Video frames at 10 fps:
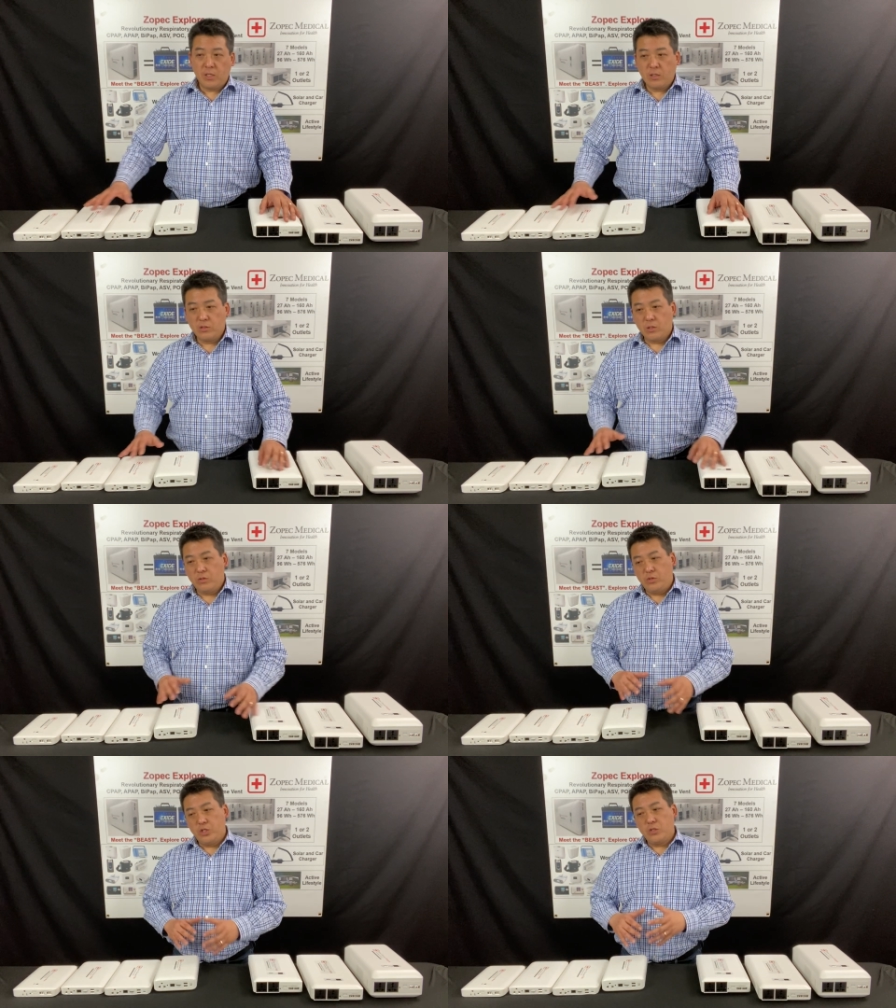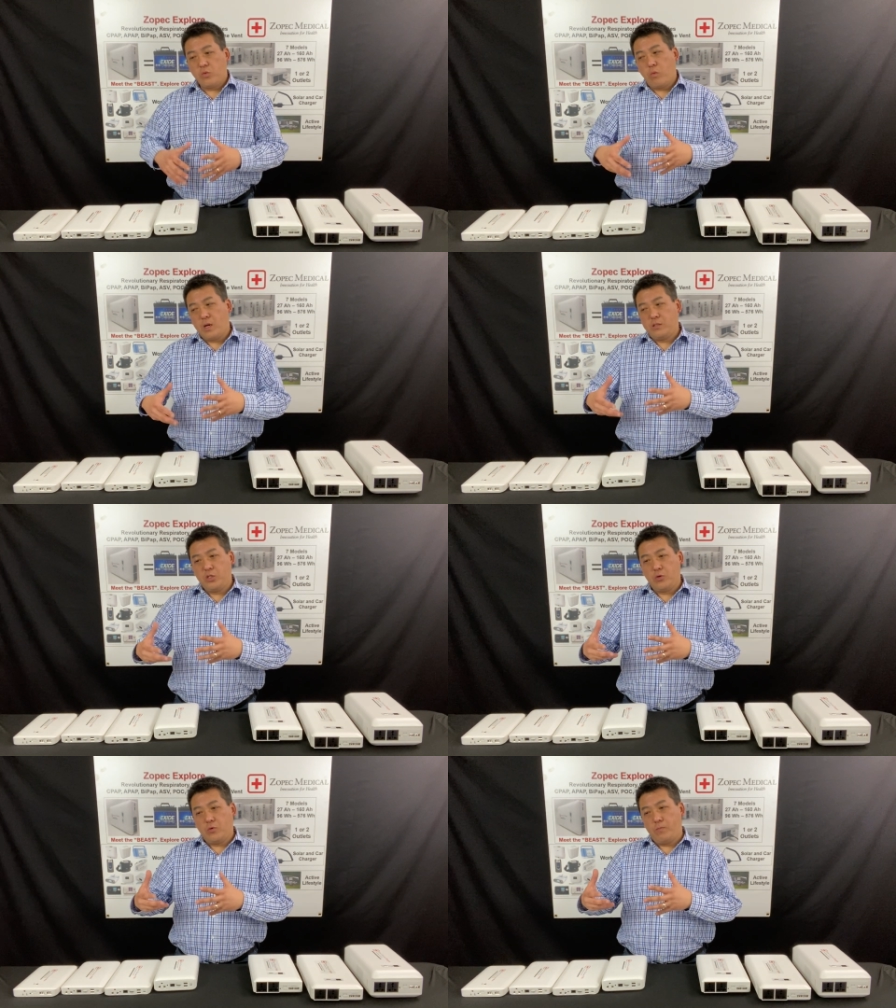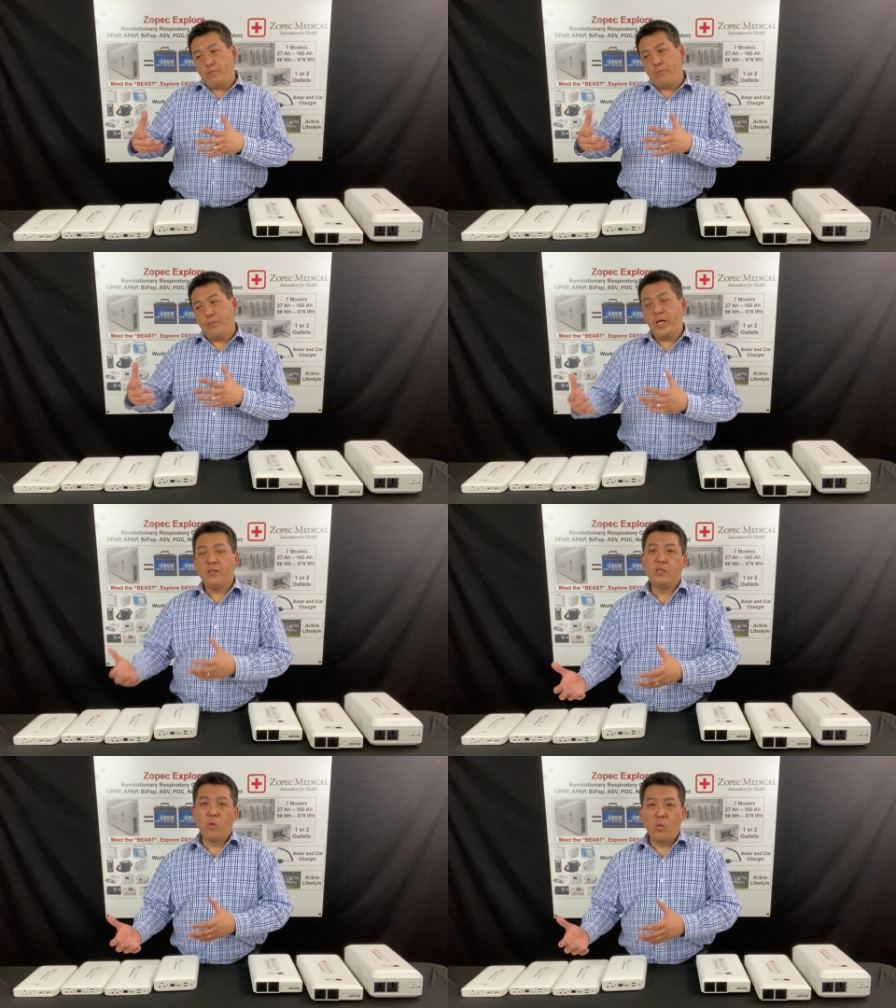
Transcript: So you just want to pick the